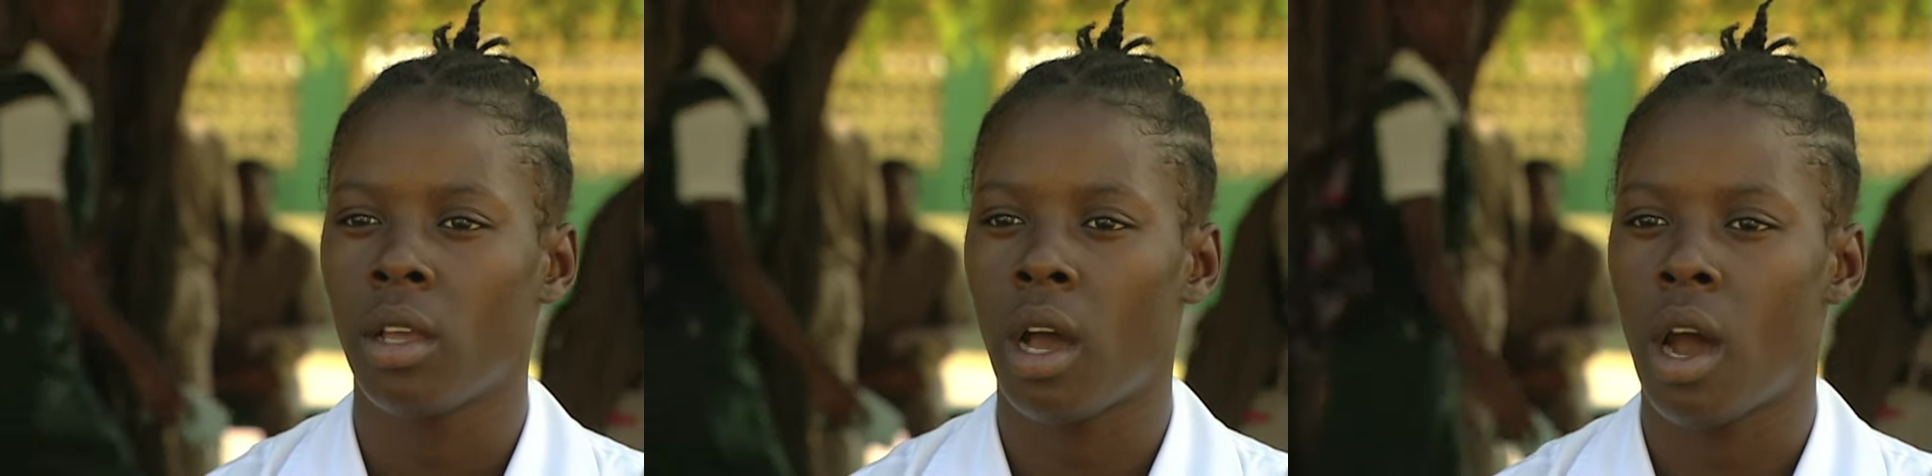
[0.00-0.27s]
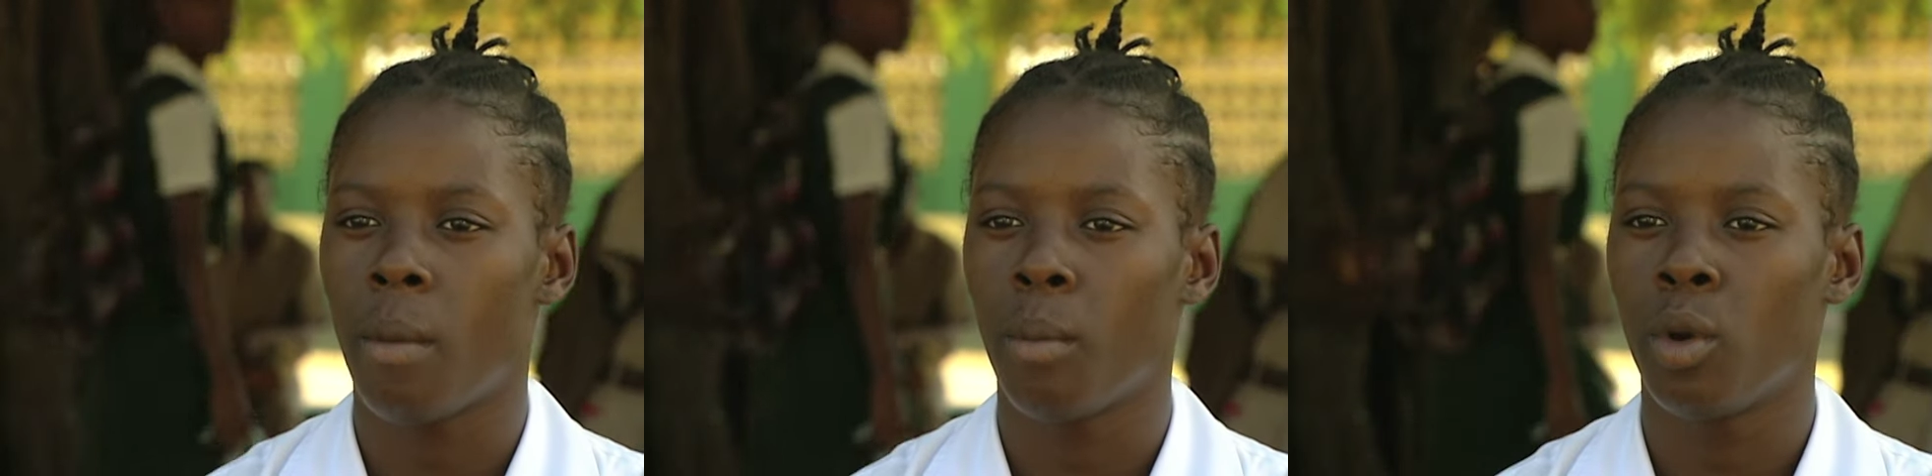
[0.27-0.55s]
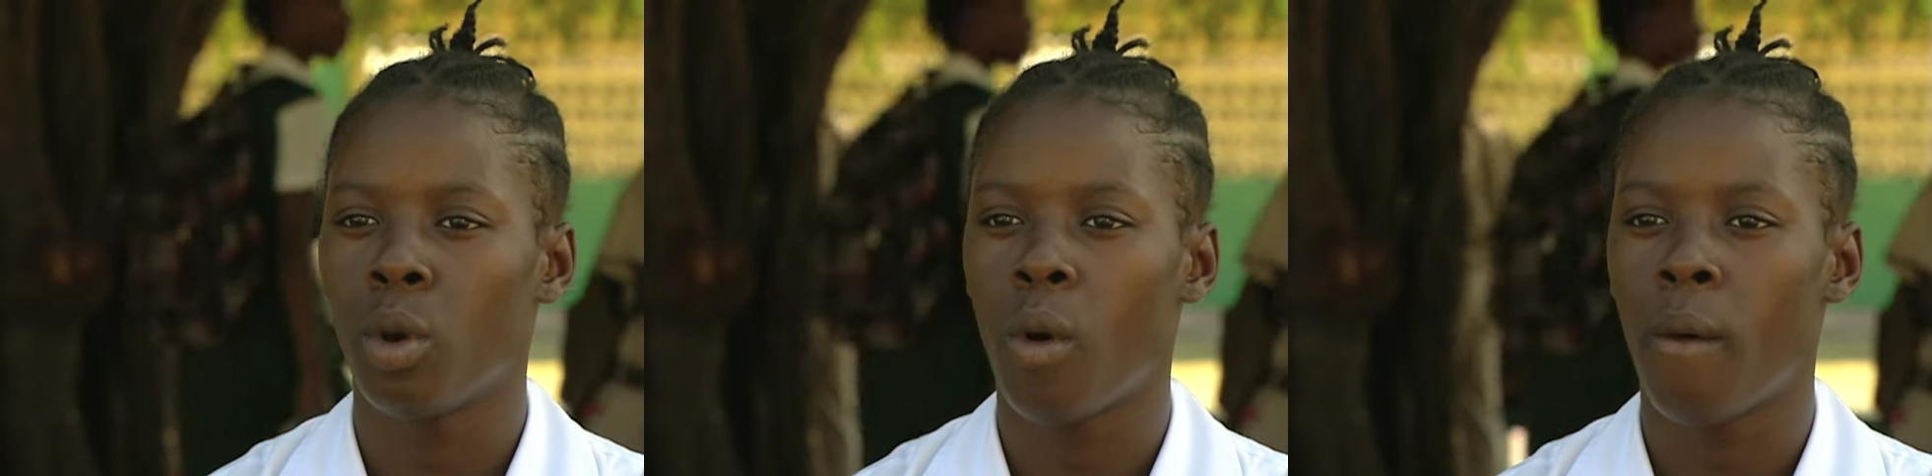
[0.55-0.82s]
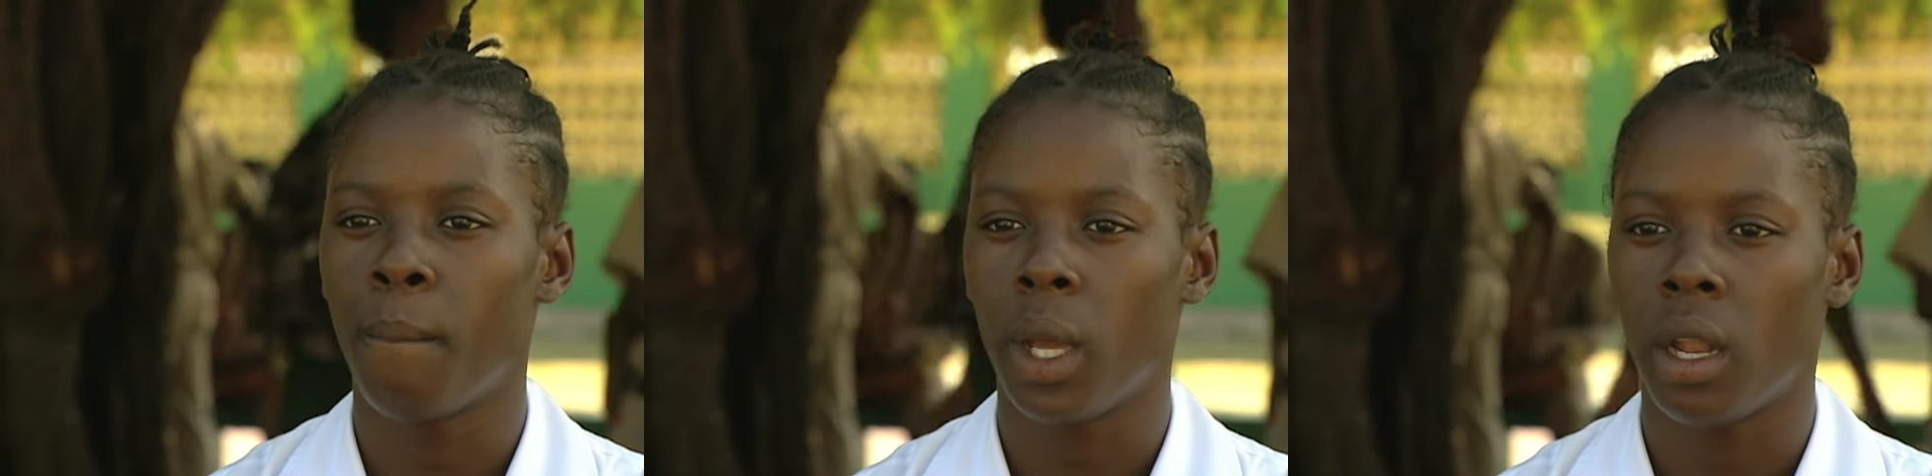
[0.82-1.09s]
um, bring
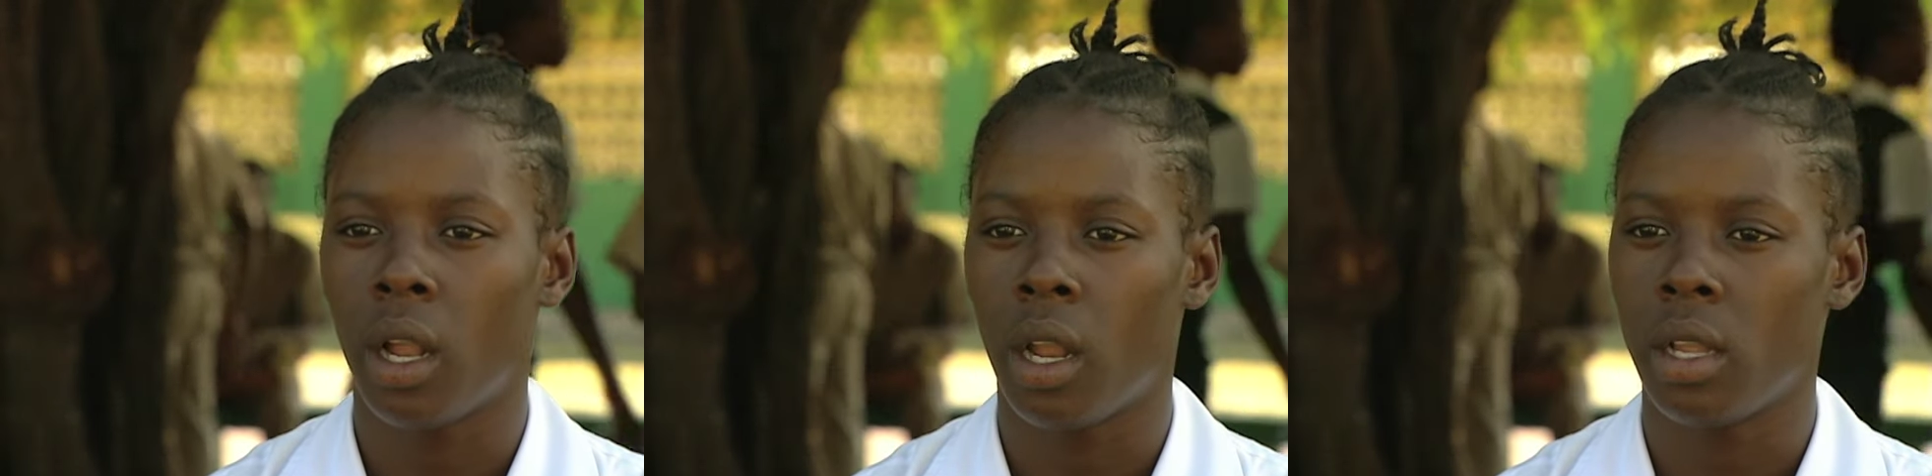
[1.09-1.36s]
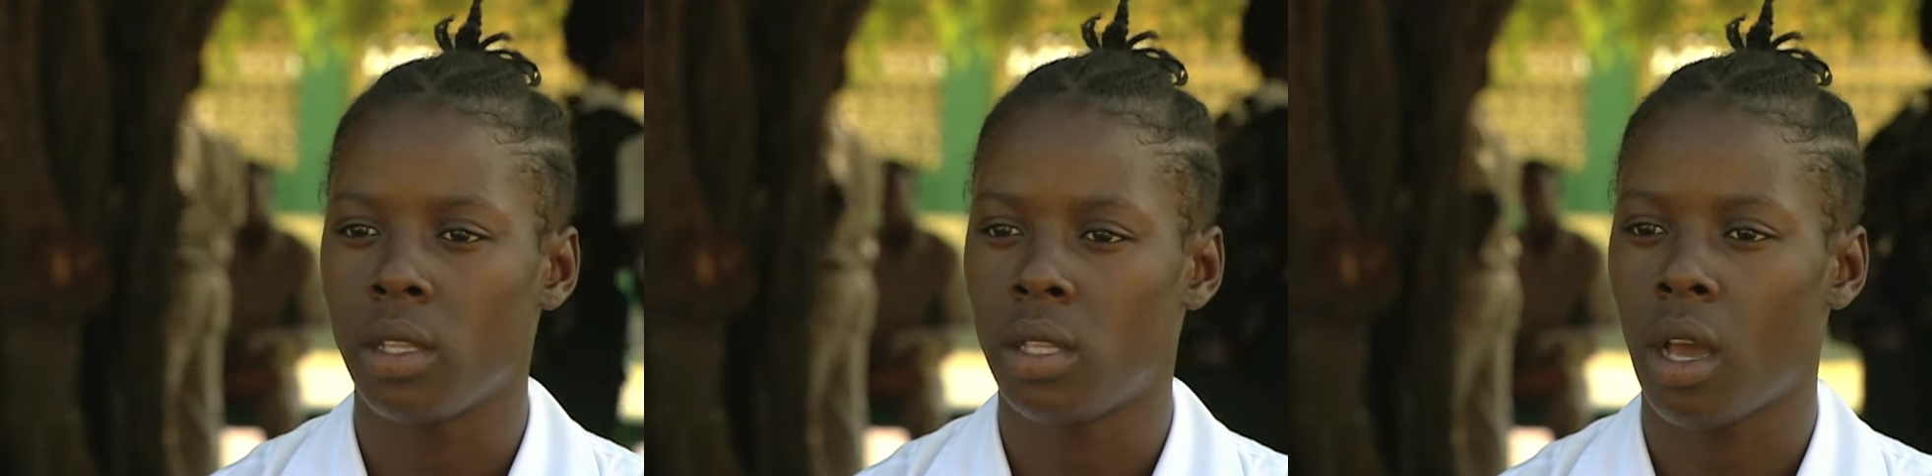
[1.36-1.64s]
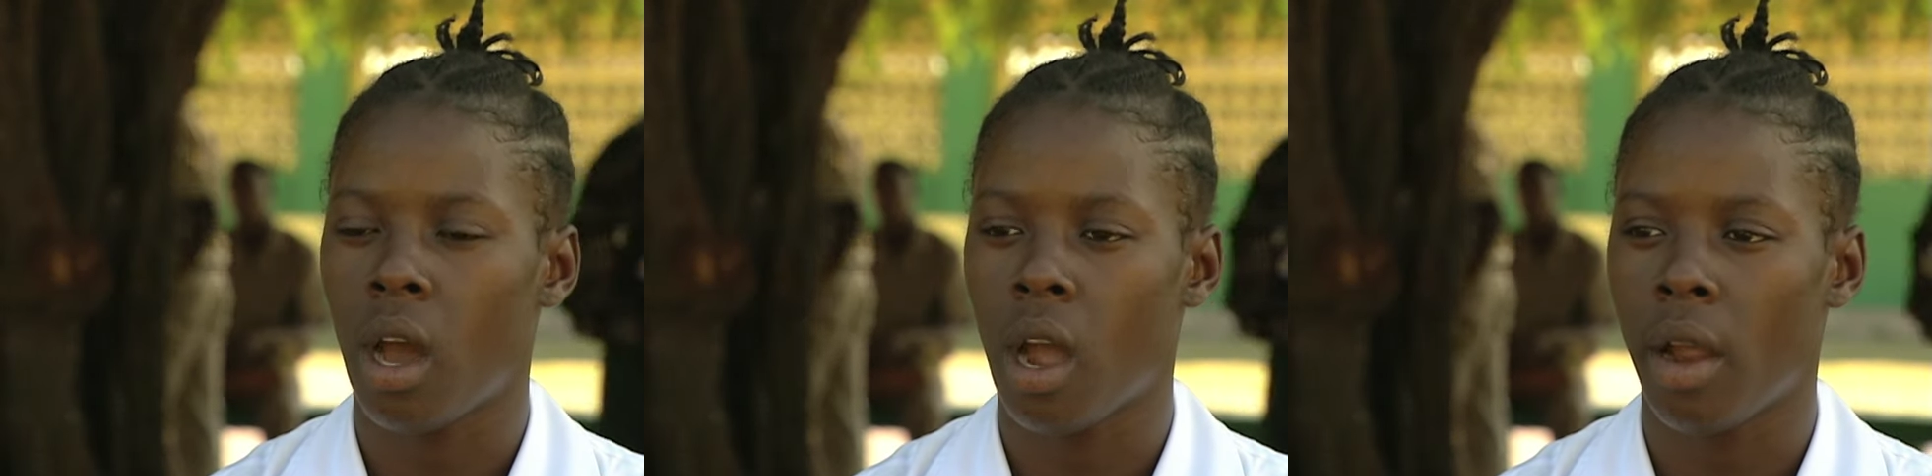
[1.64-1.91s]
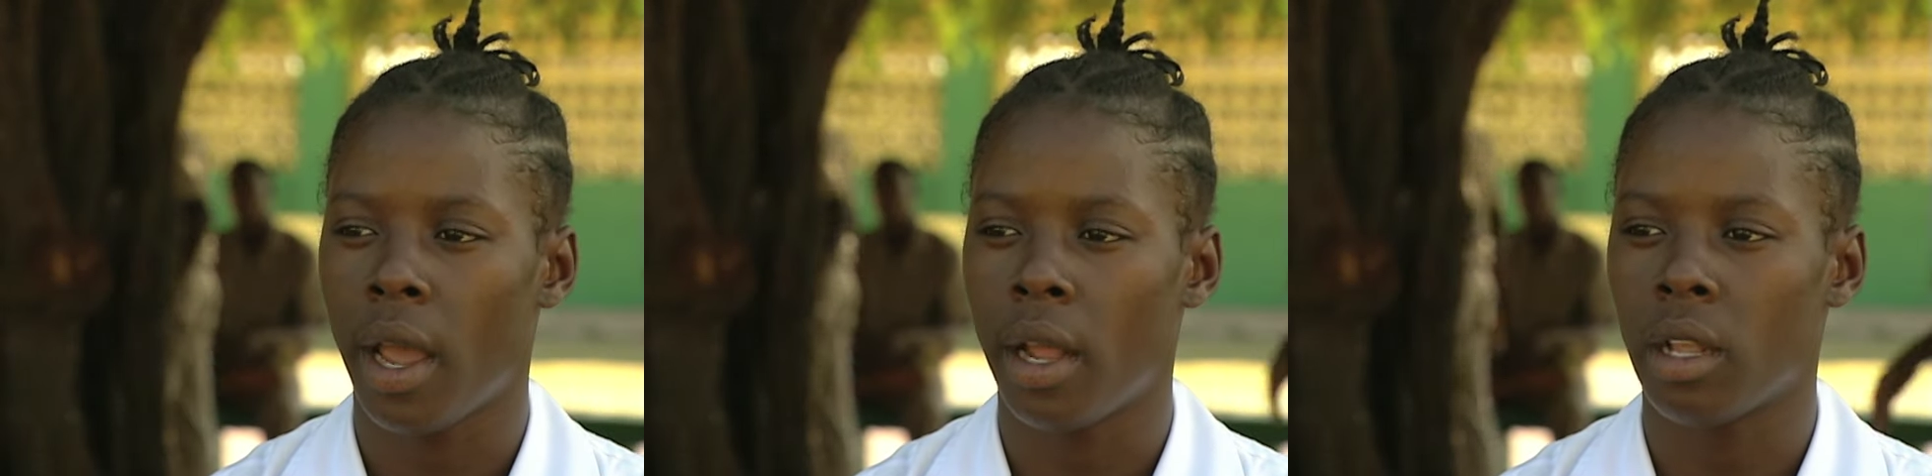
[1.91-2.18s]
home medal and say, all
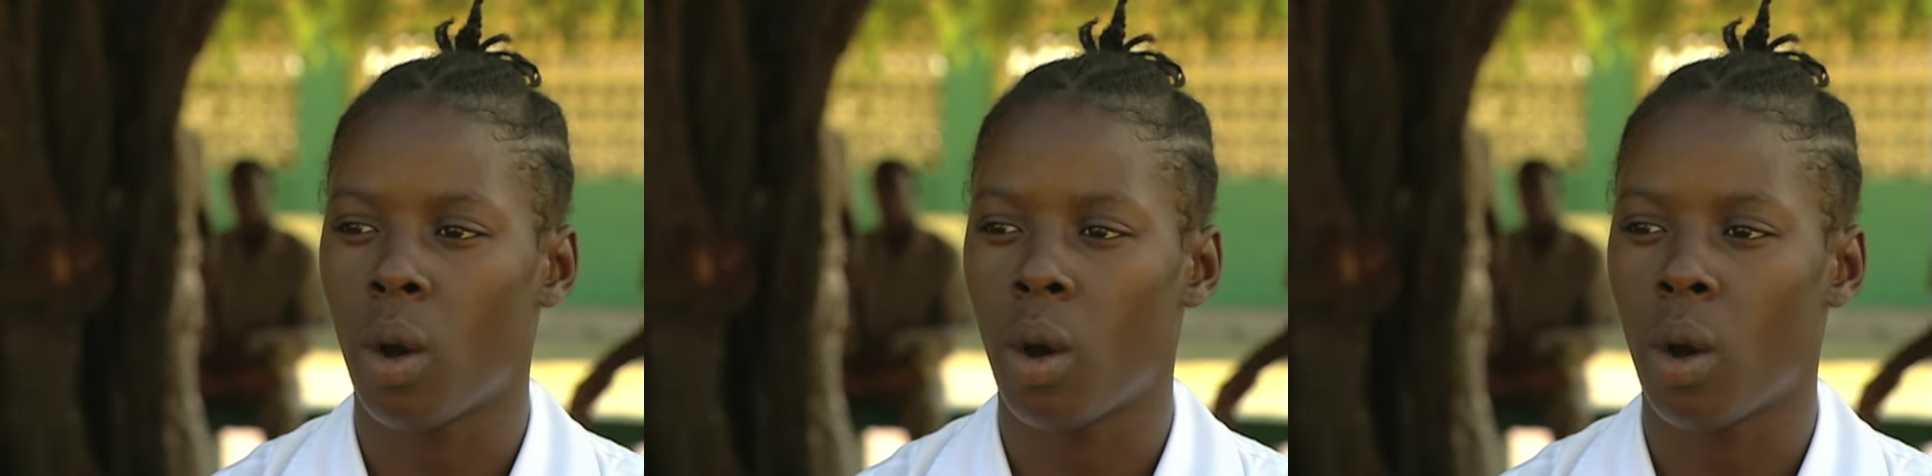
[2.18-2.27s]
right,